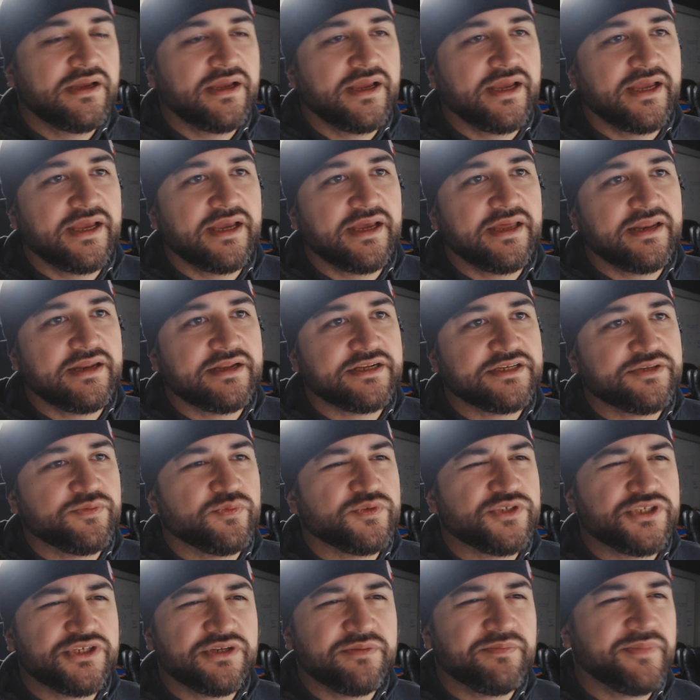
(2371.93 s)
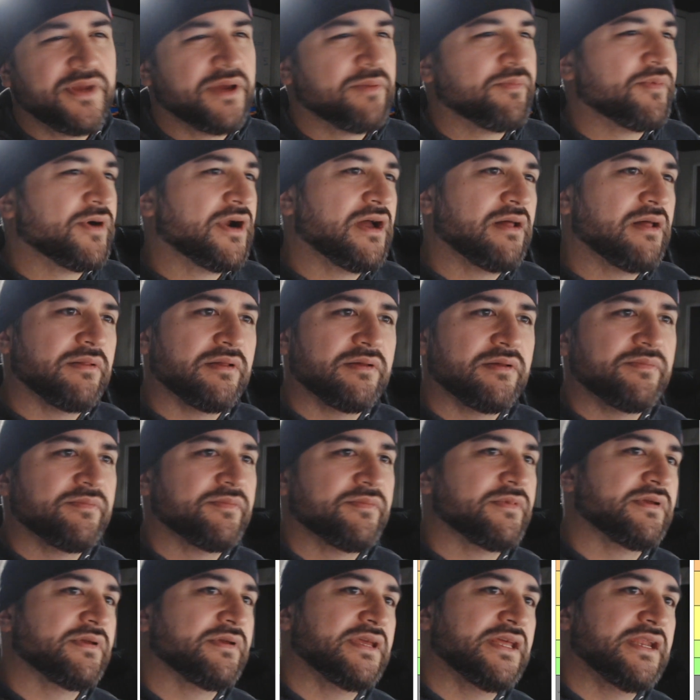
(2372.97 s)
And it shouldn't be a
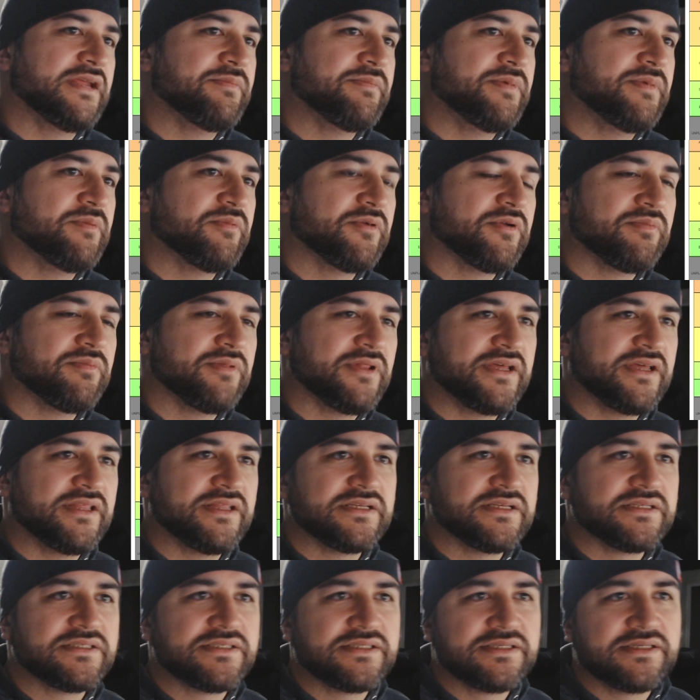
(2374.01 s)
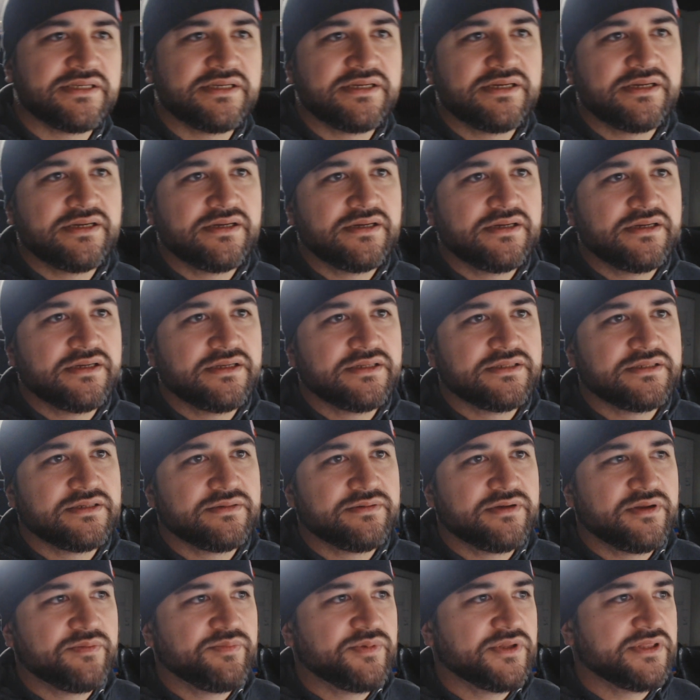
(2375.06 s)
problem getting people to play this. So
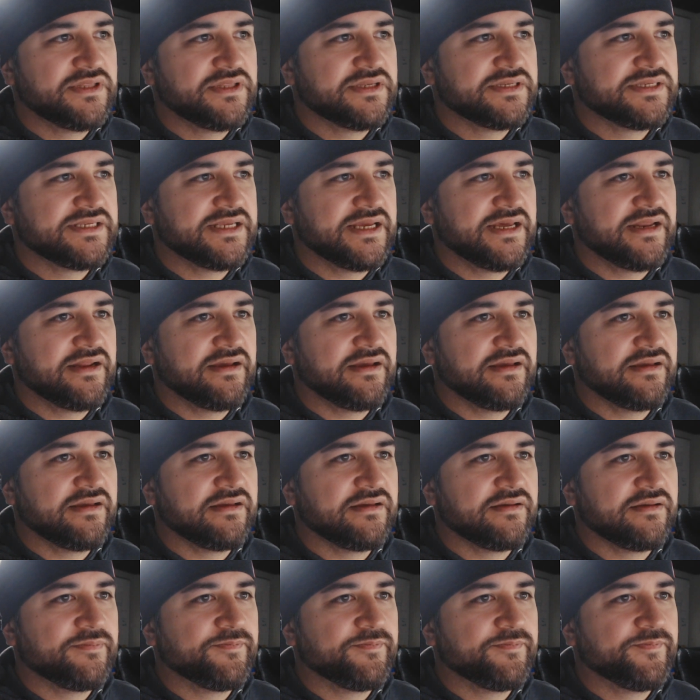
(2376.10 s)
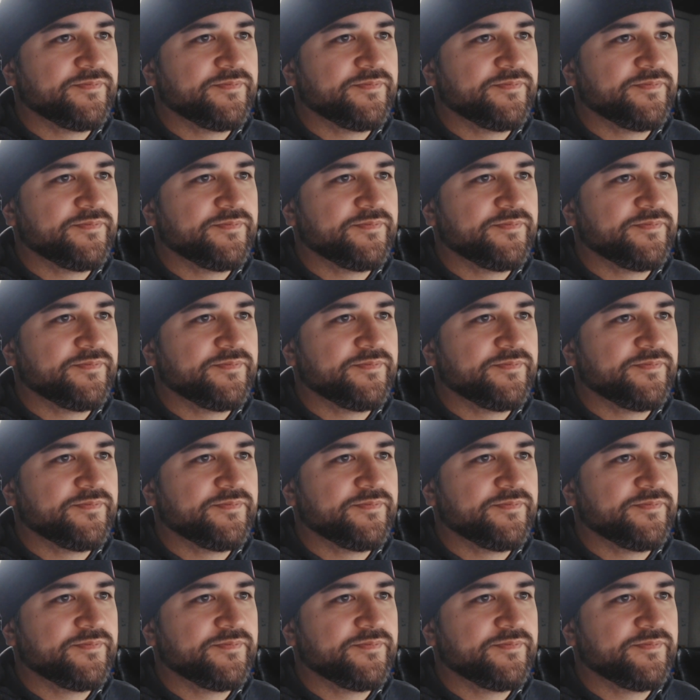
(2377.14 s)
I'm going to put this at a...